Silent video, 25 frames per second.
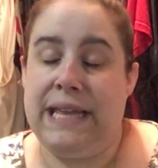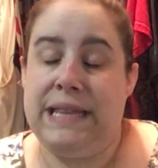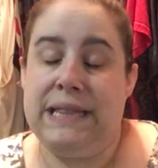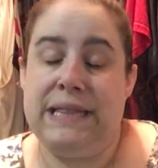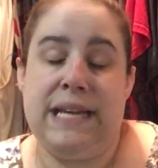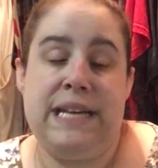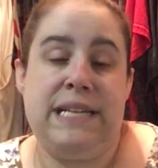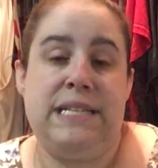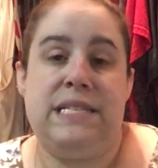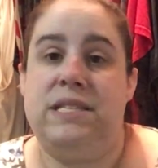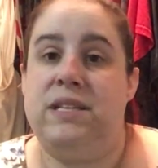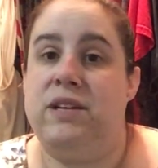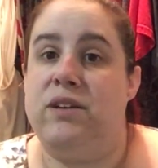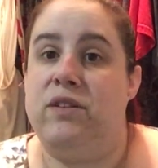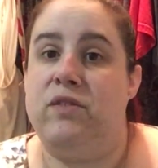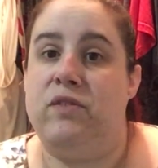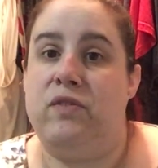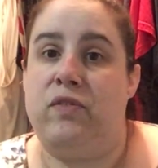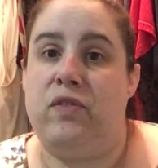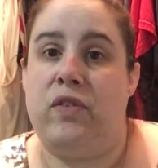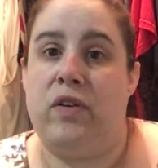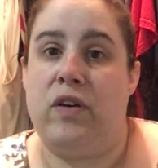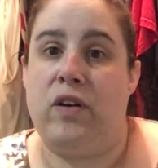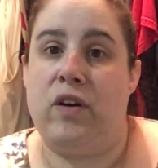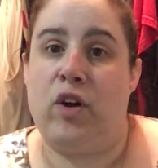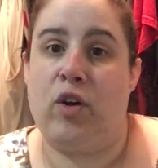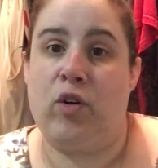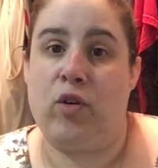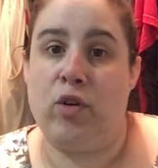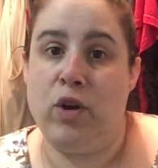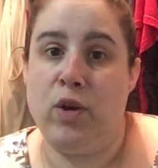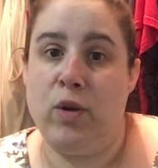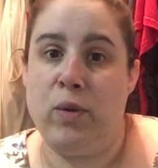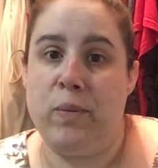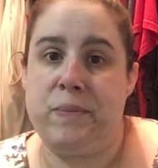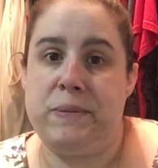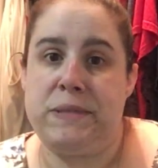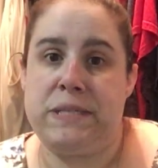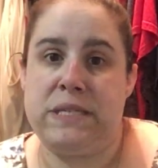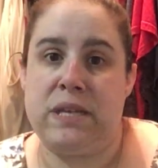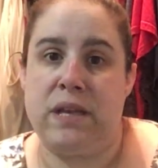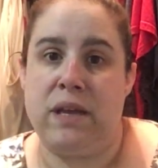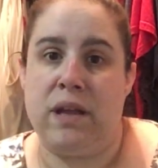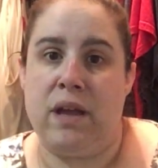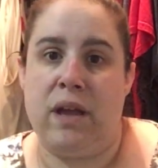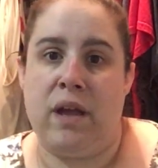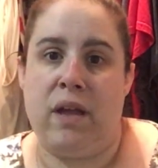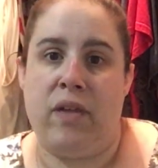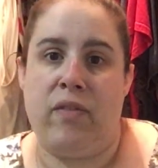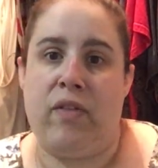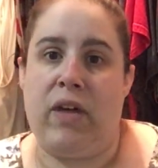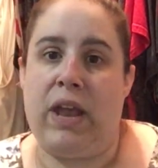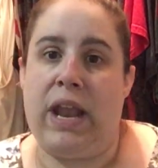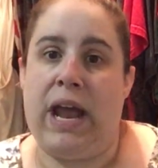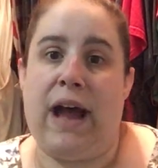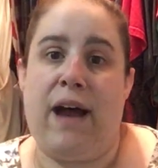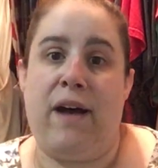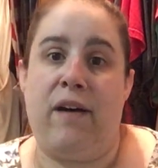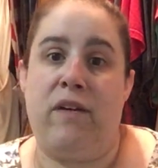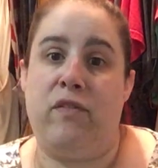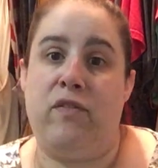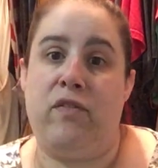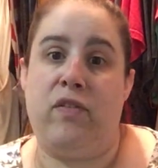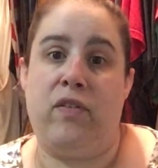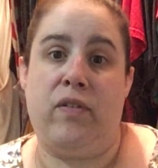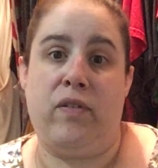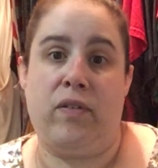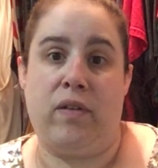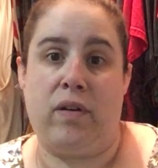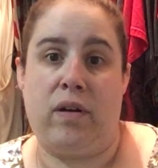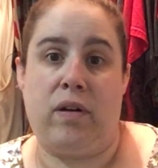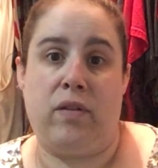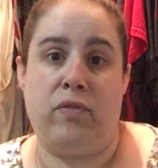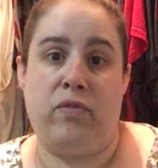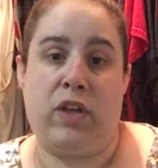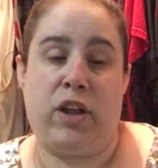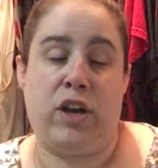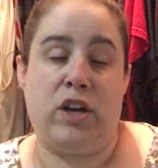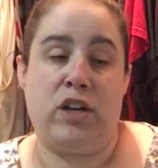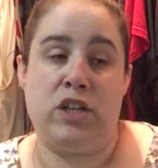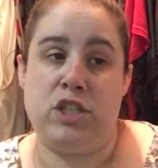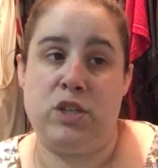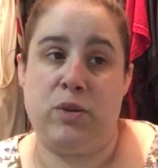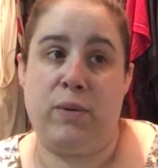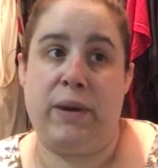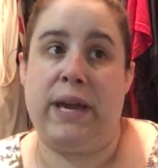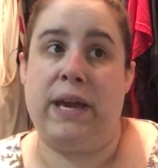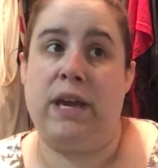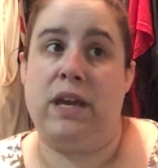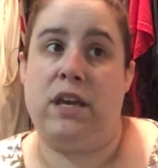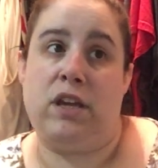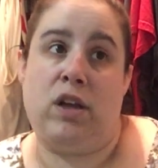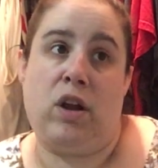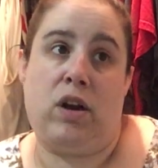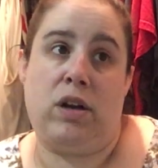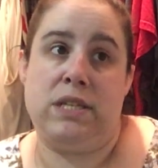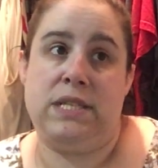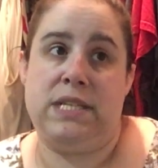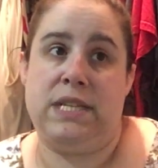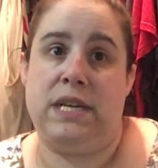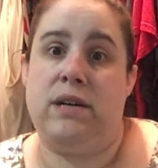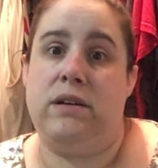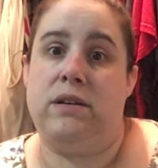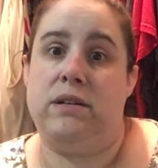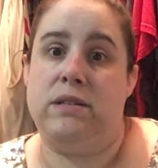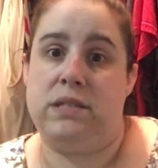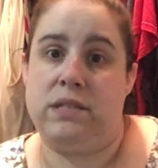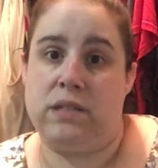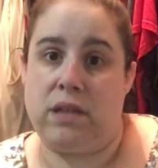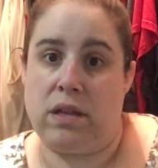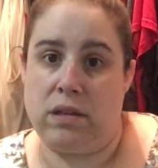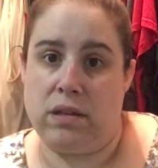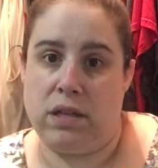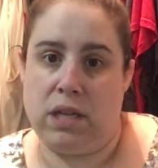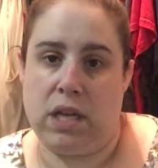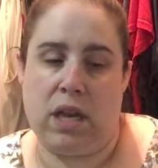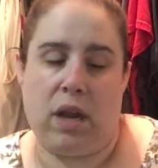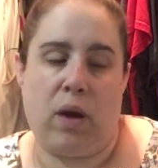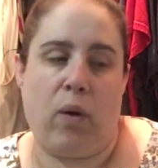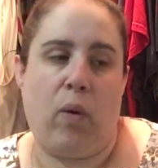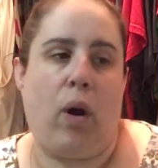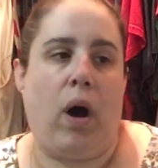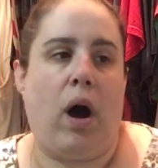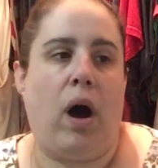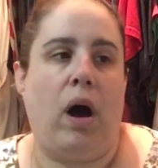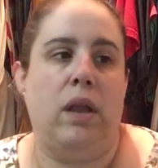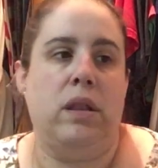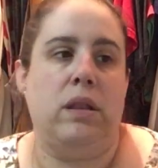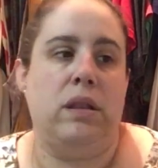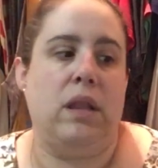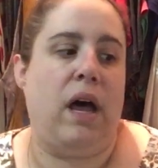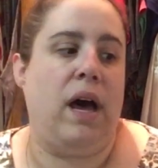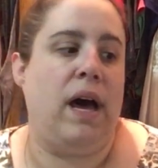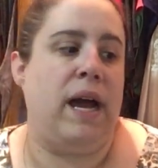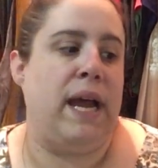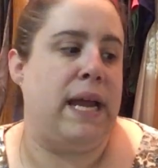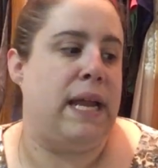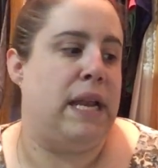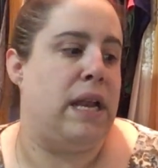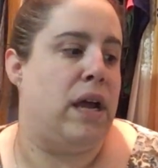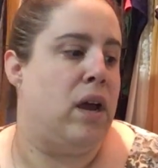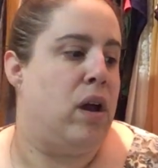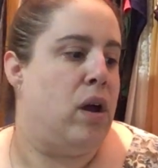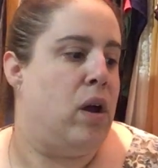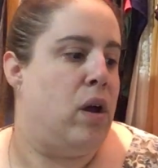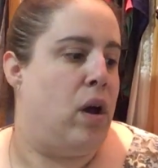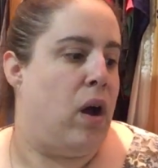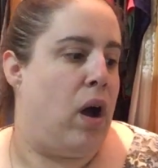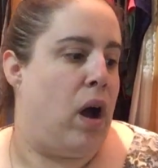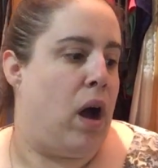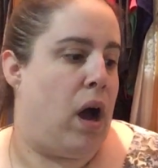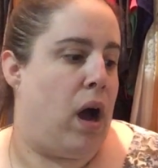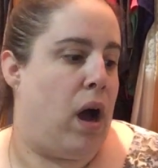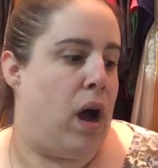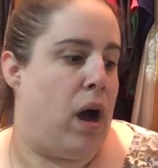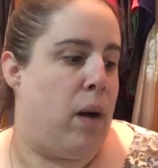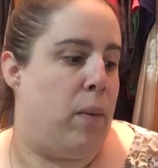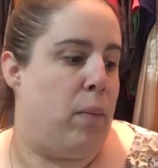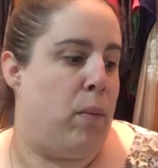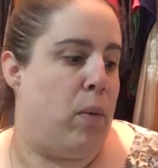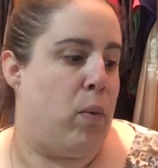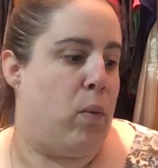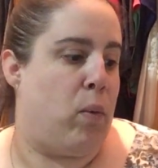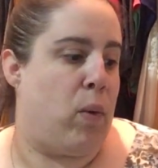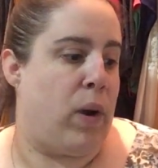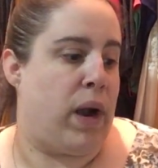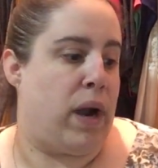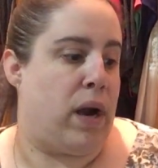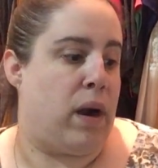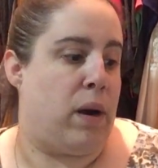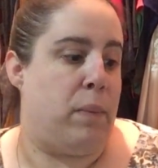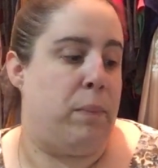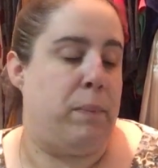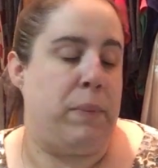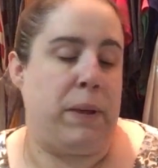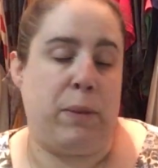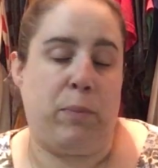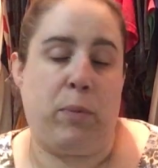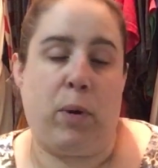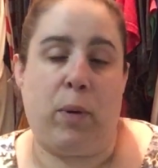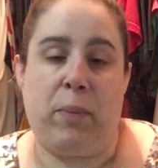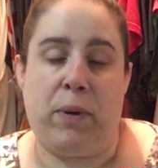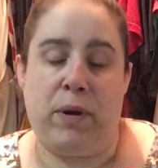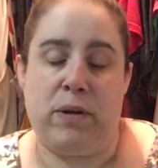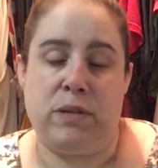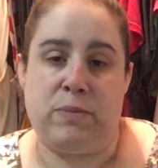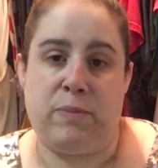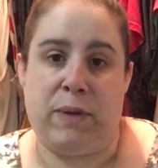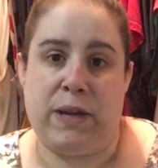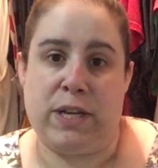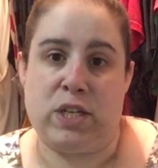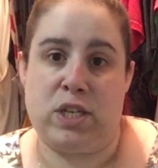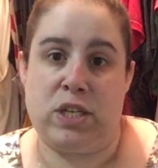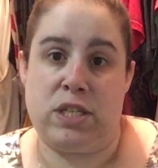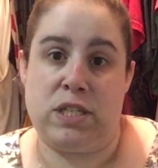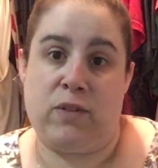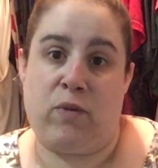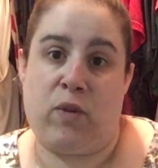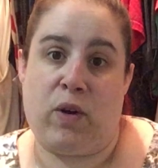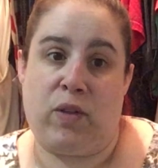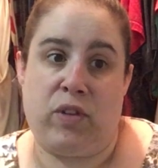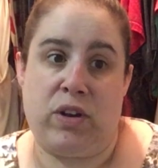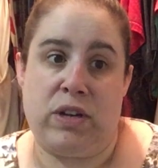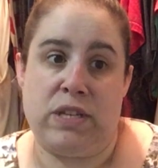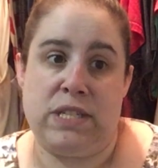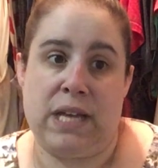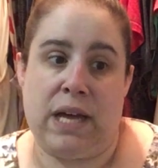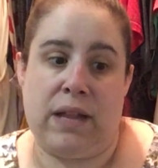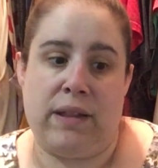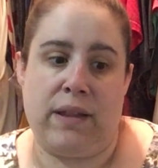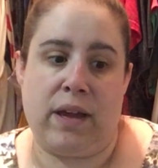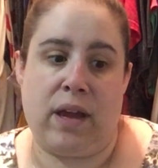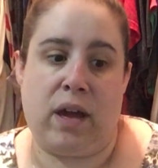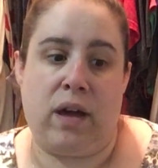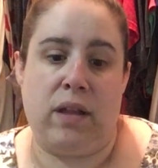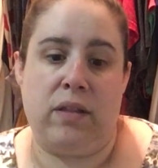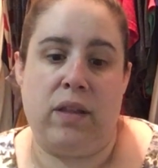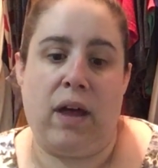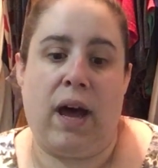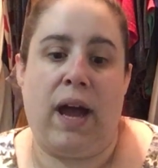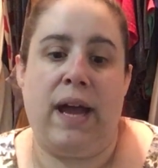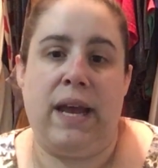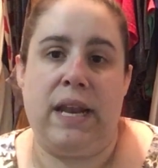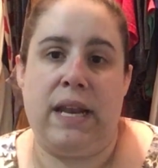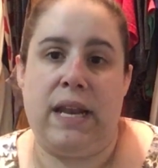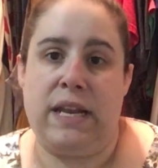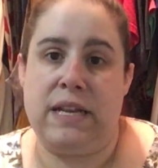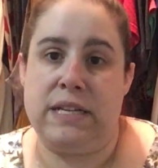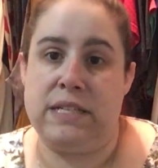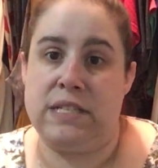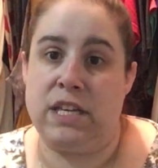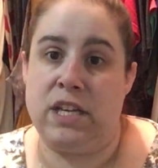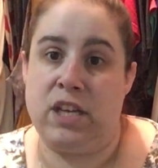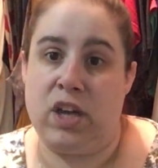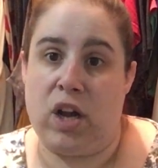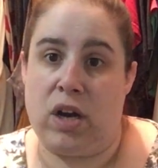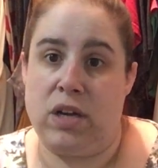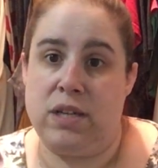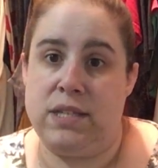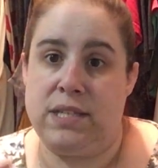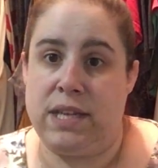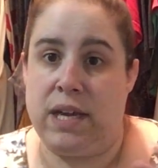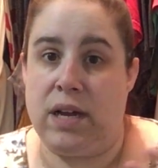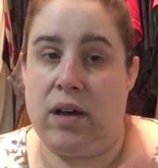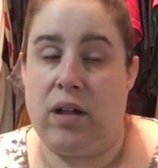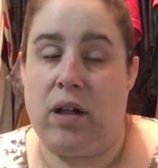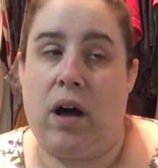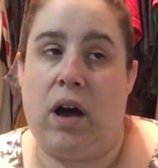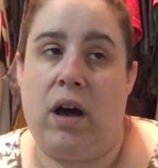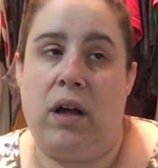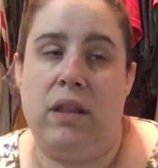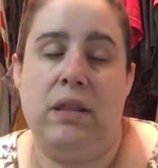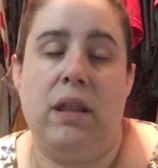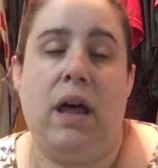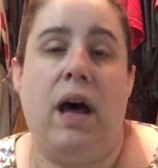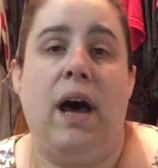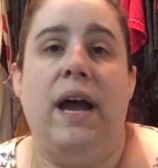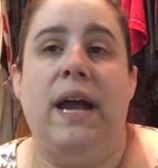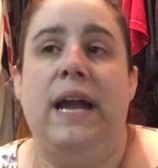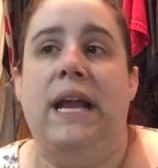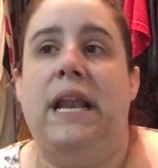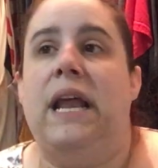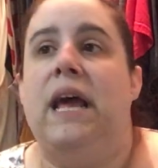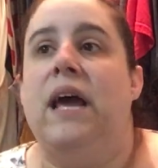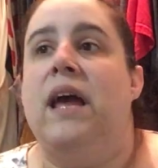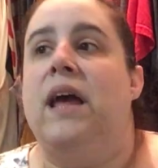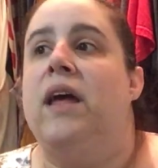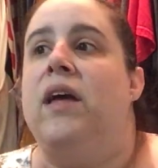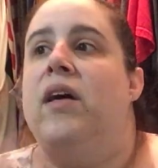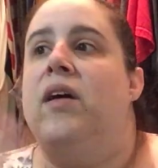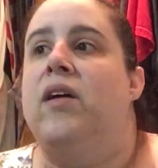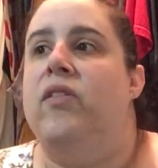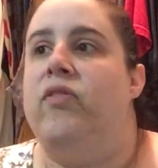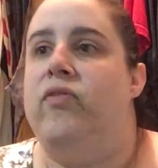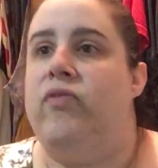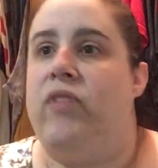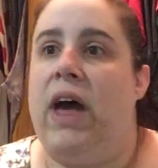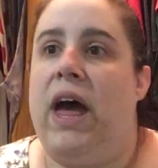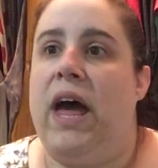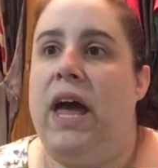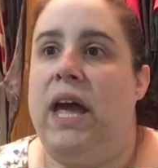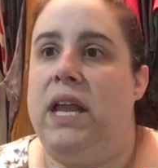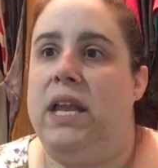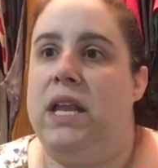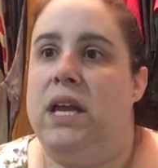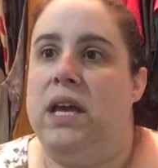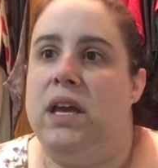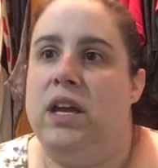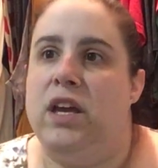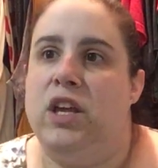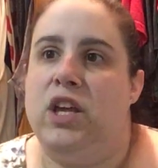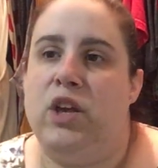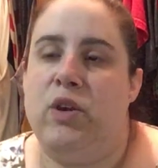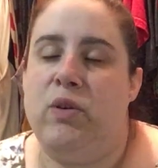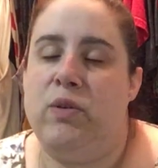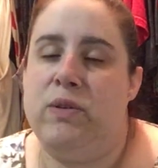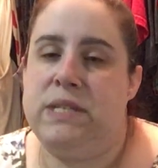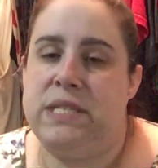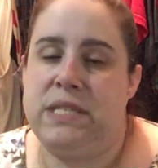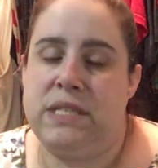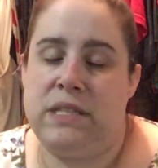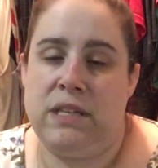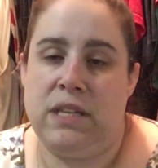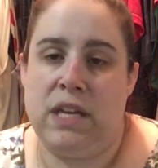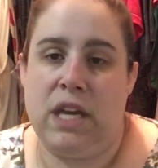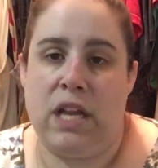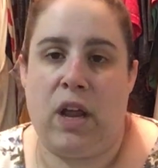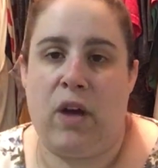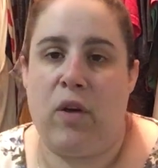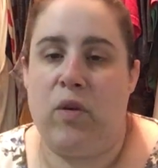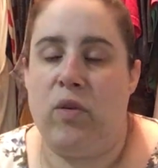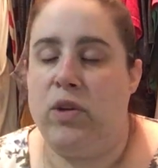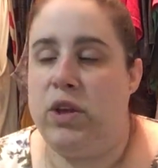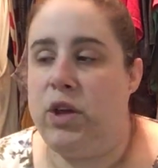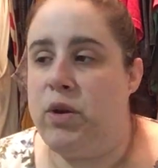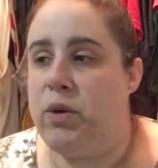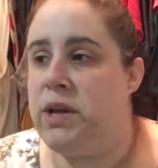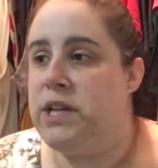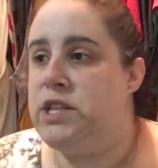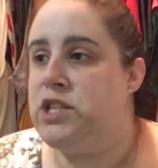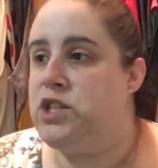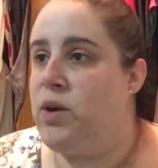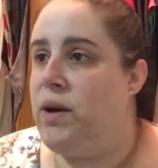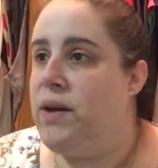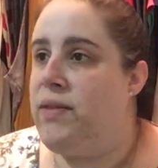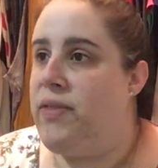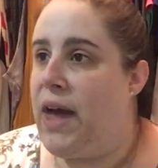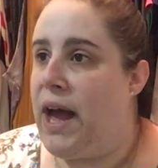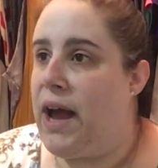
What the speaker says: list of groups that are doing yard sales, online, where people post pictures of what they're selling online and it's a yard sale online, then you can join